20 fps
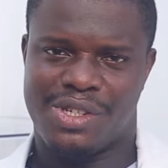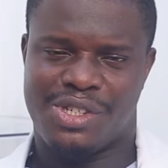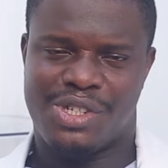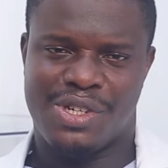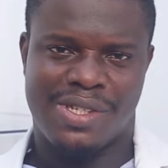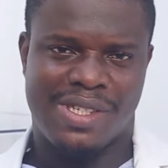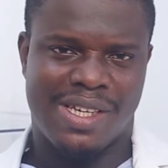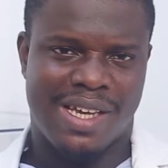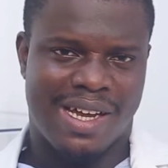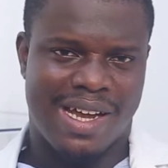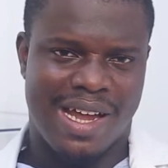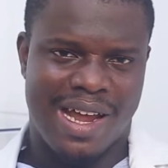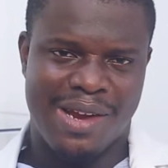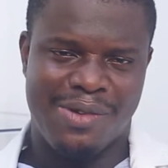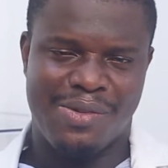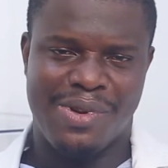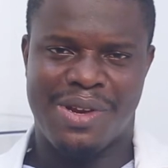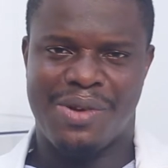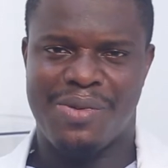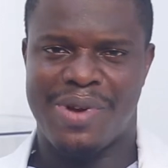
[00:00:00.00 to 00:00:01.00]
it's just a
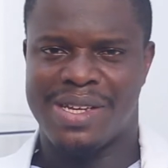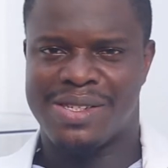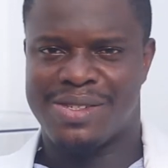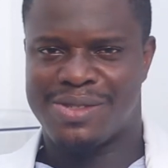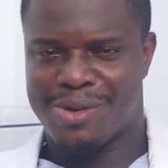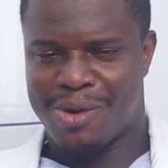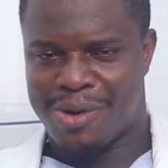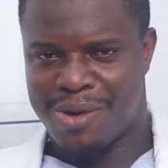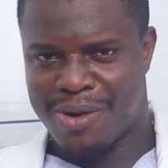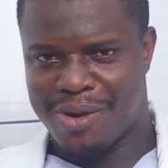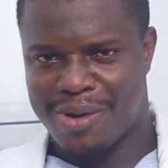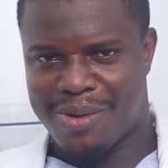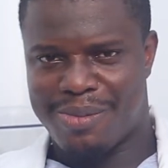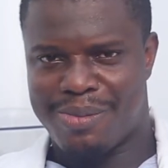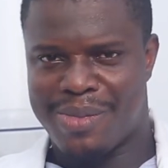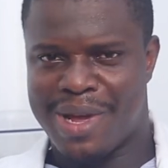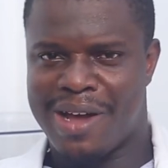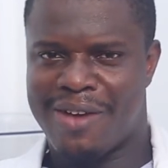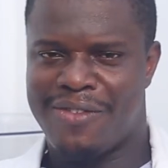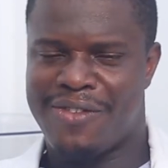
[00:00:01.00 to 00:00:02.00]
kind request to
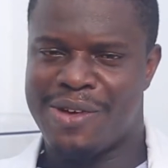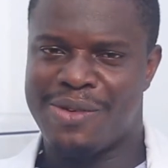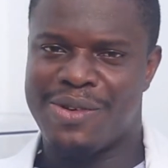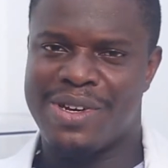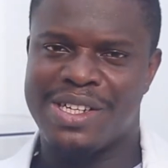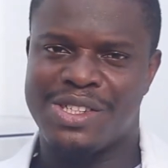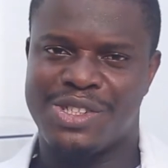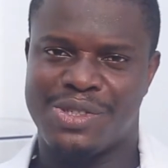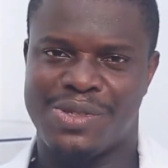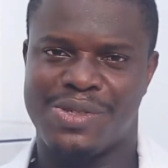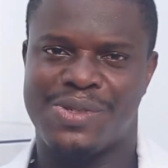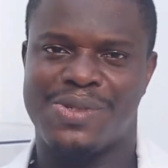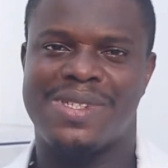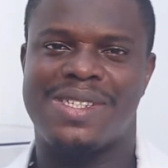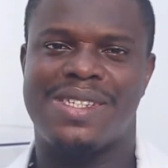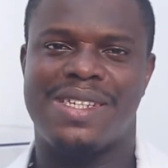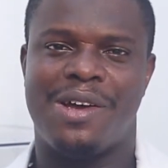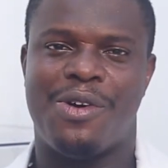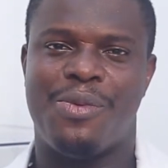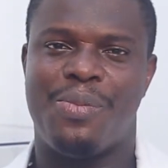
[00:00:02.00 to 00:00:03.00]
Merck Foundation to
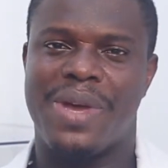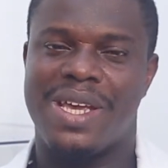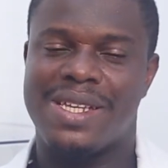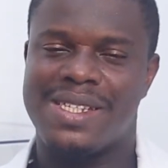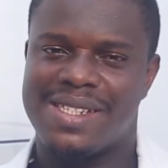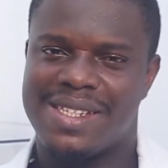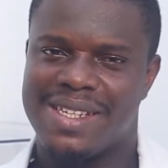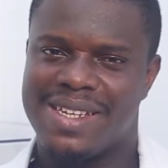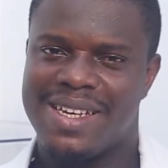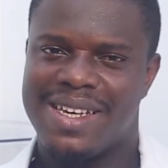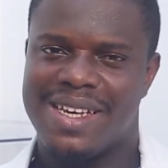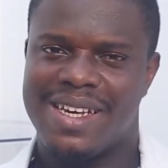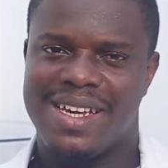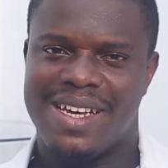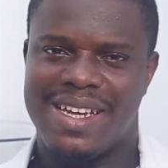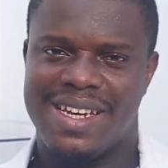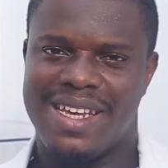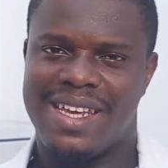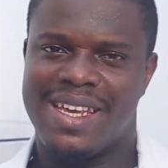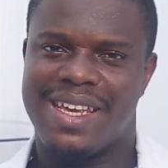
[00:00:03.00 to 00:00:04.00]
see how best
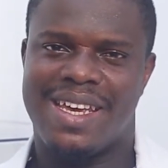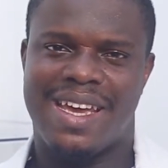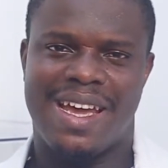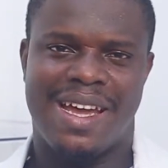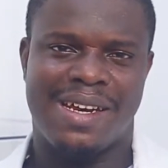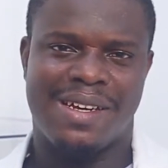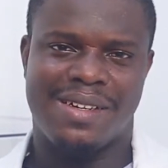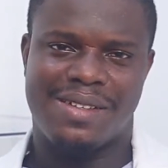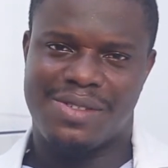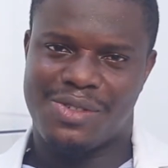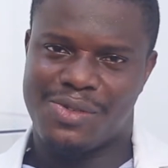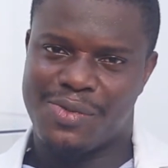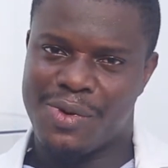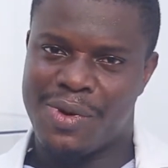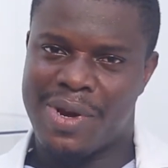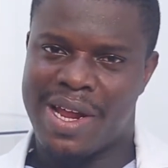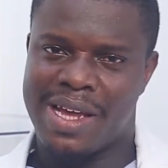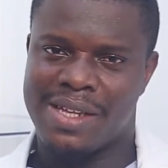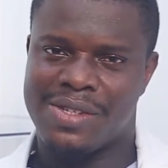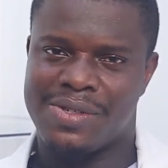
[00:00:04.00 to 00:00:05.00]
they can
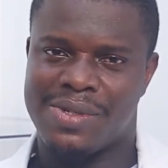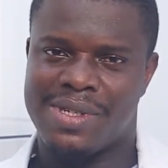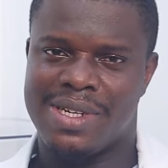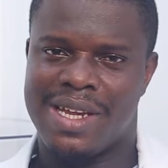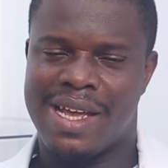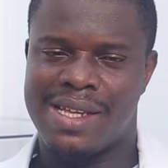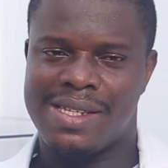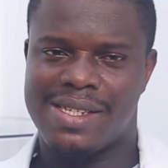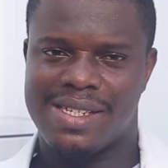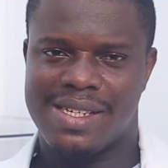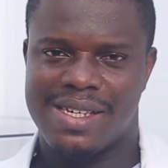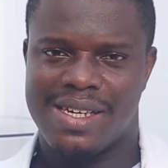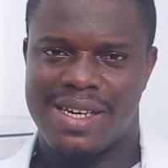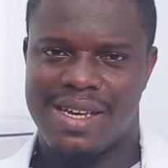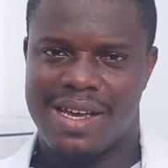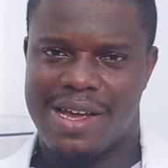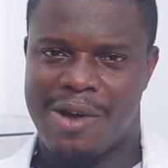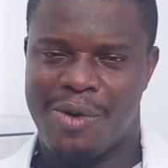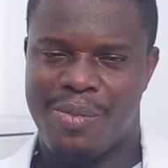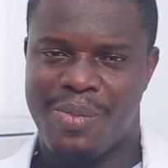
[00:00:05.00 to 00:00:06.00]
throw light on that,
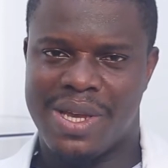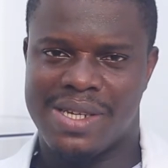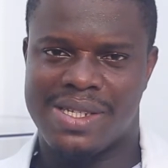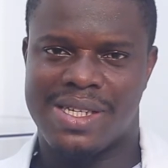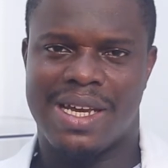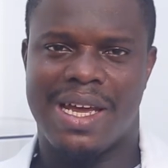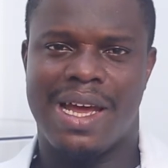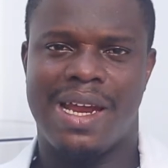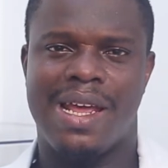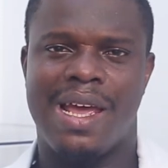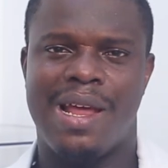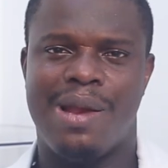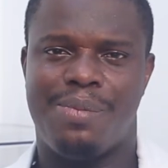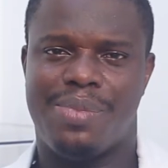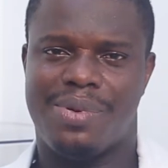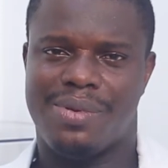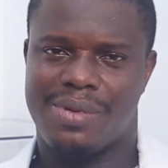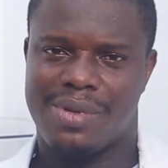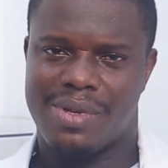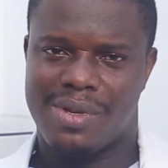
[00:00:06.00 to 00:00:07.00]
how best they can help
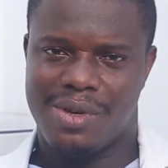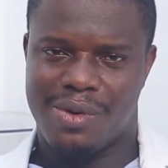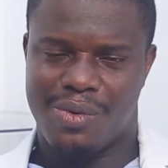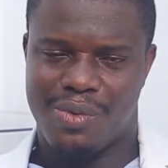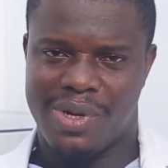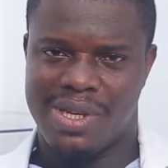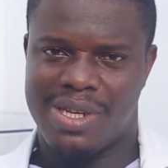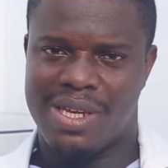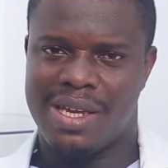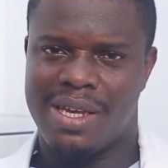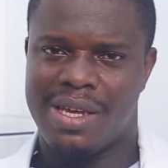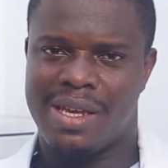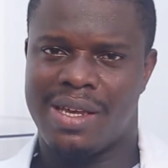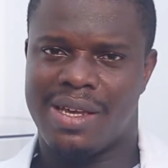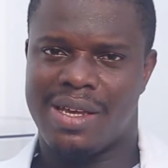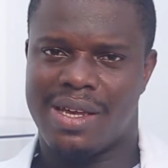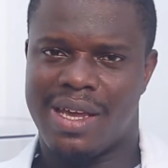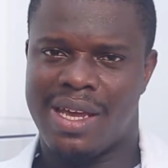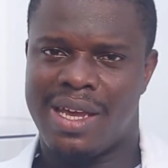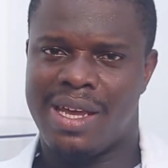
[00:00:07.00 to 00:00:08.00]
with
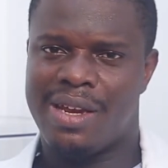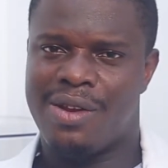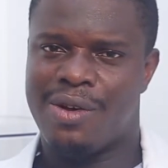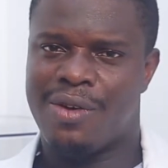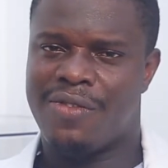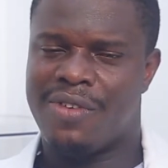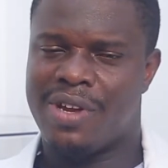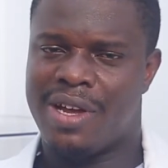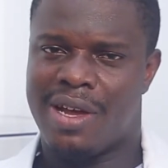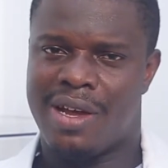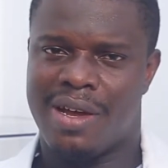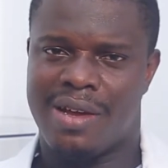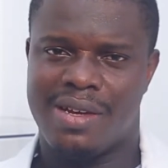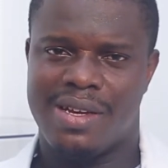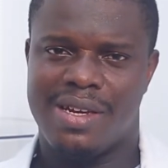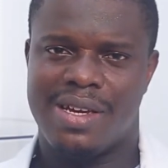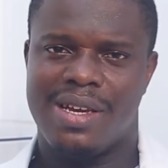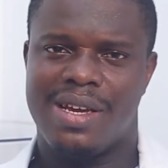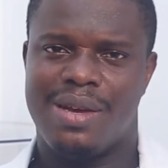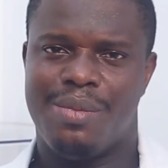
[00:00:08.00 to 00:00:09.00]
the aid of
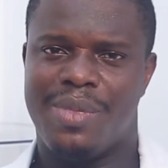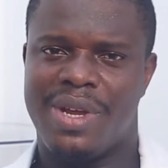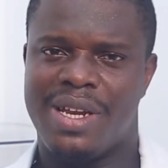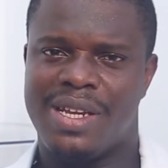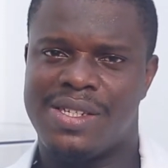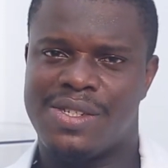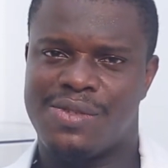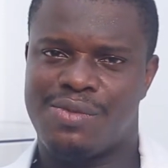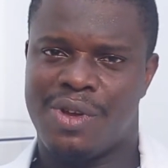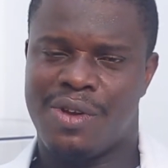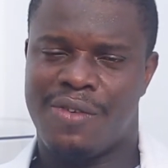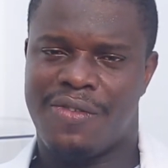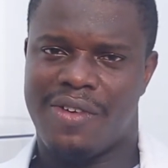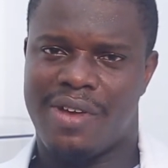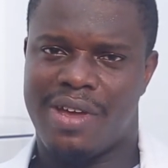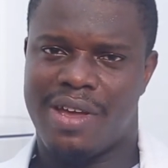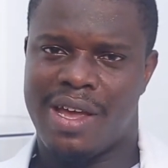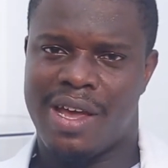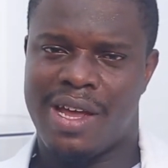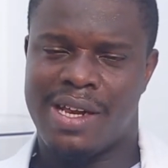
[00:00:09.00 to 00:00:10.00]
the Ministry of
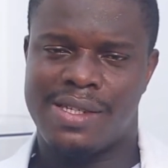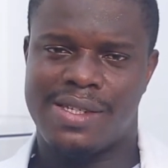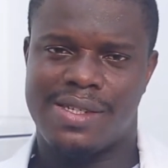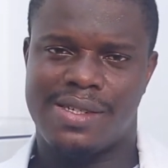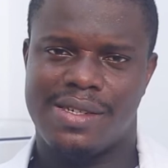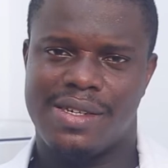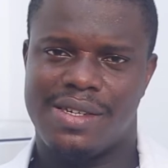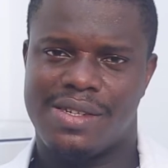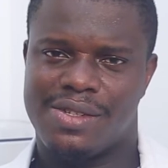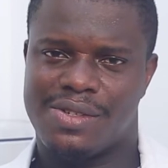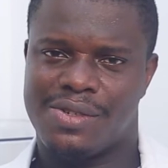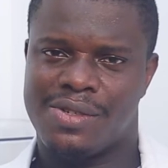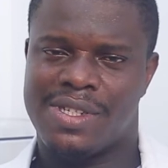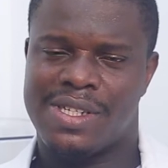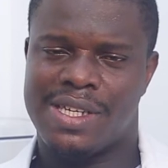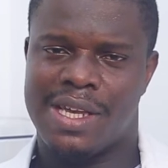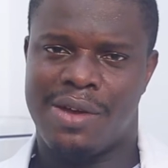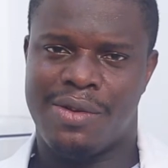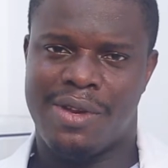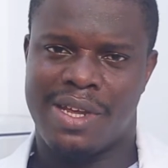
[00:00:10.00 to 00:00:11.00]
Health, to
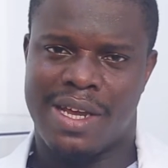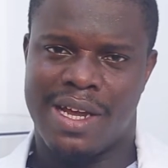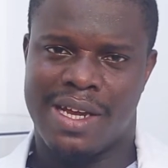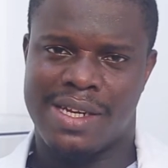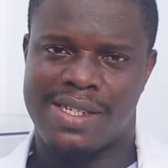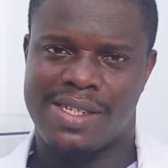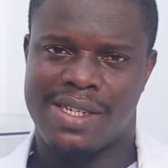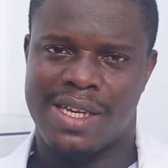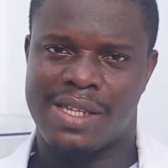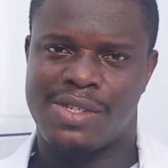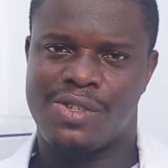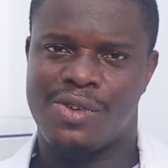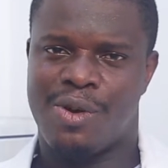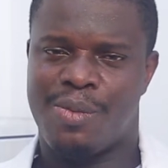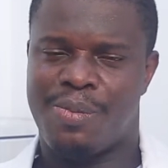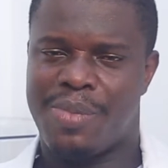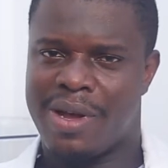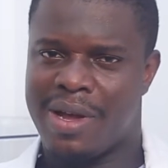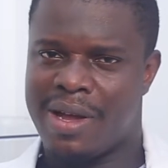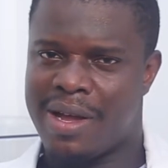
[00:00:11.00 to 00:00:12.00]
see how they can set
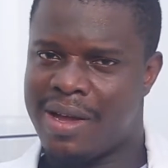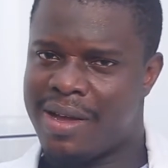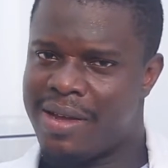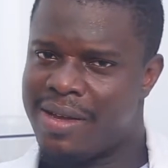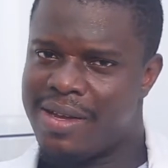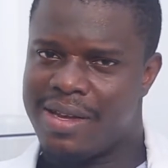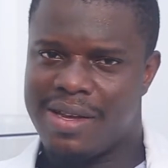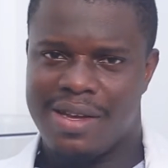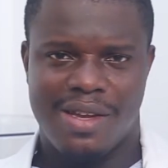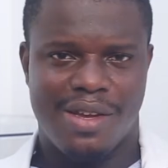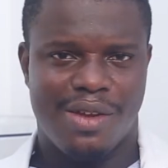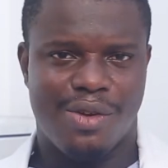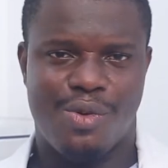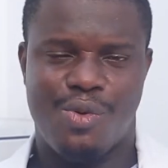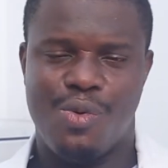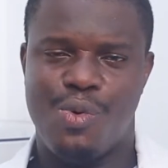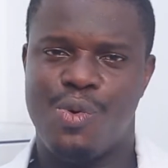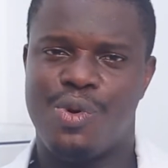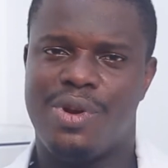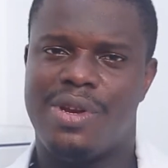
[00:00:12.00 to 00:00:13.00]
up a
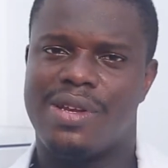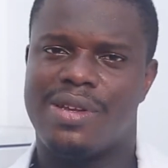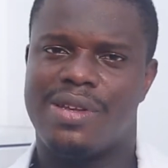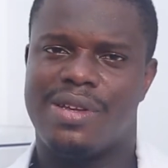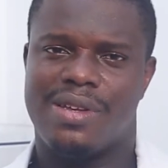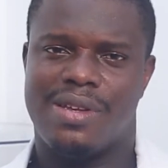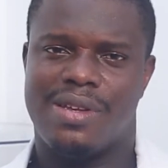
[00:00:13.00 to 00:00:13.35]
good,